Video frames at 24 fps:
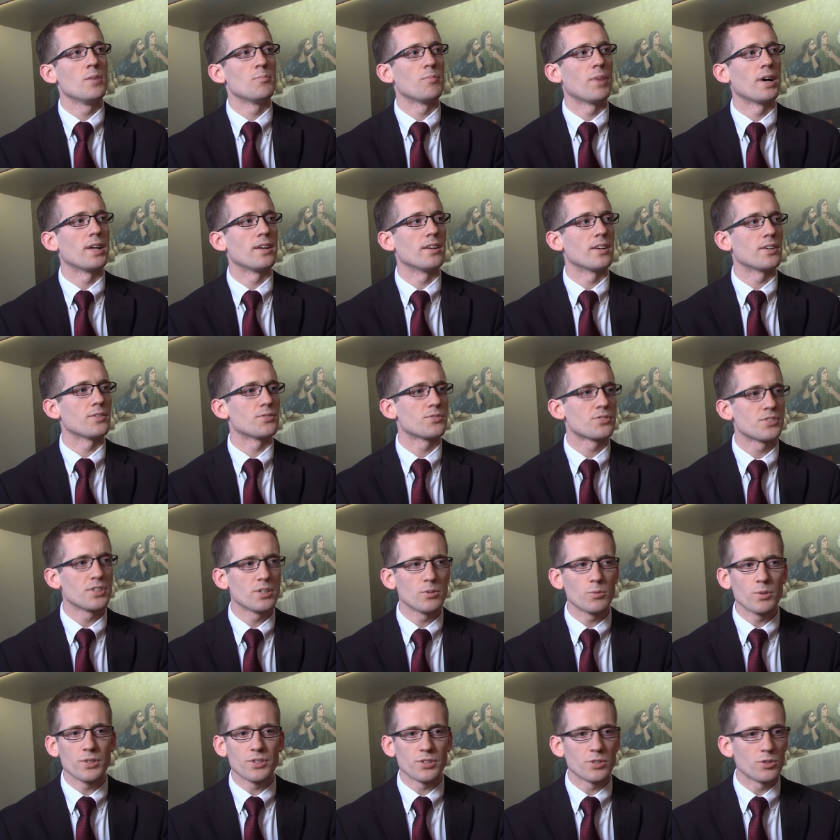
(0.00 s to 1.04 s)
but
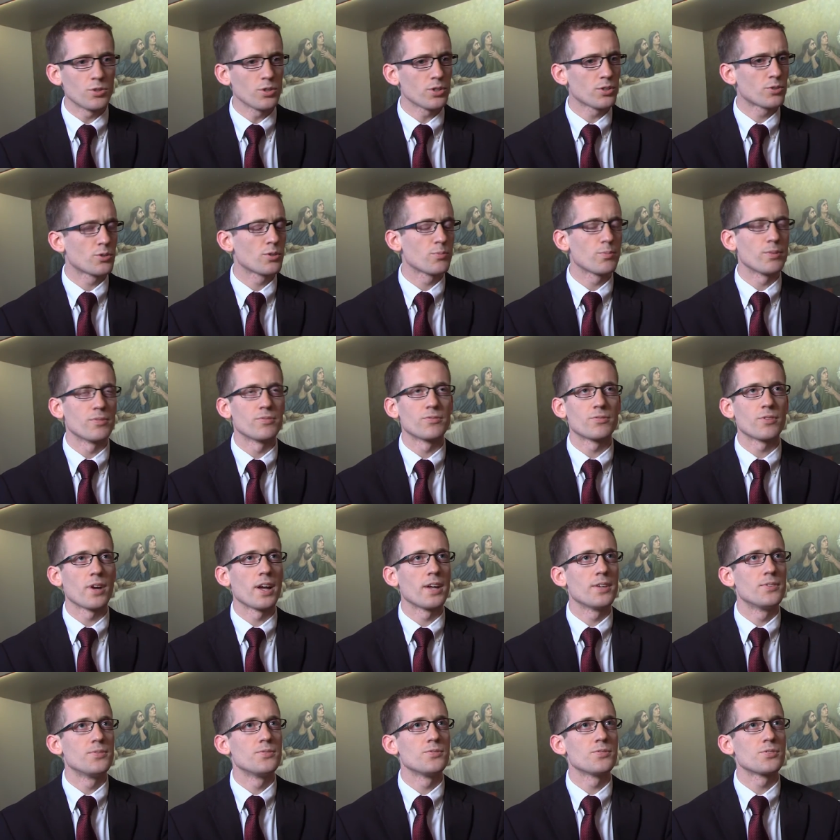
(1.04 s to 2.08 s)
still with a good group of
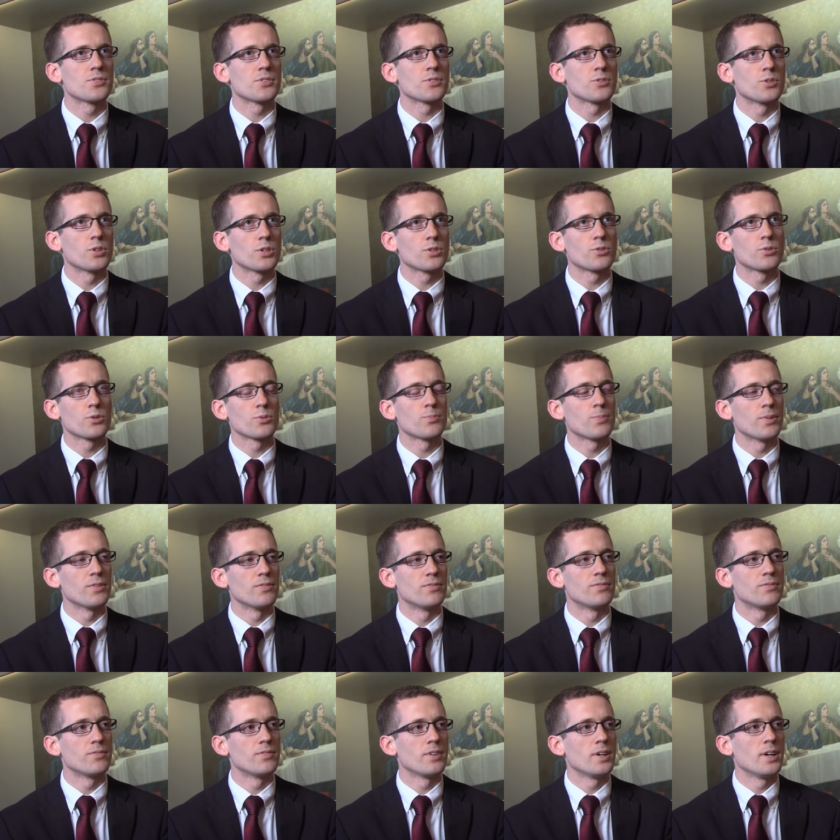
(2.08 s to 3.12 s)
friends, good group
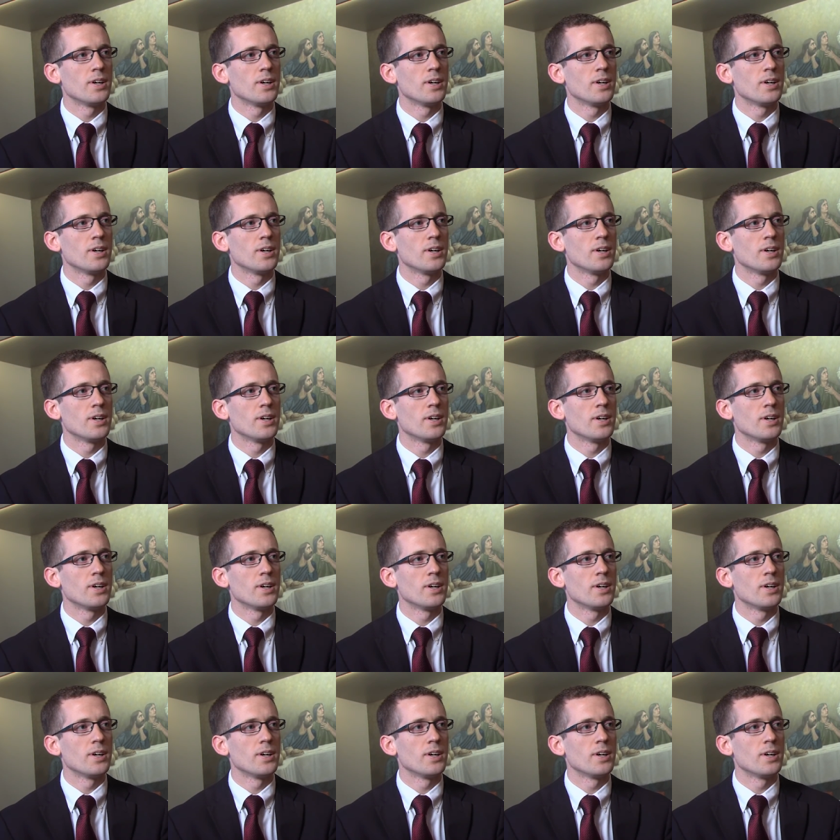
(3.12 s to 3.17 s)
of,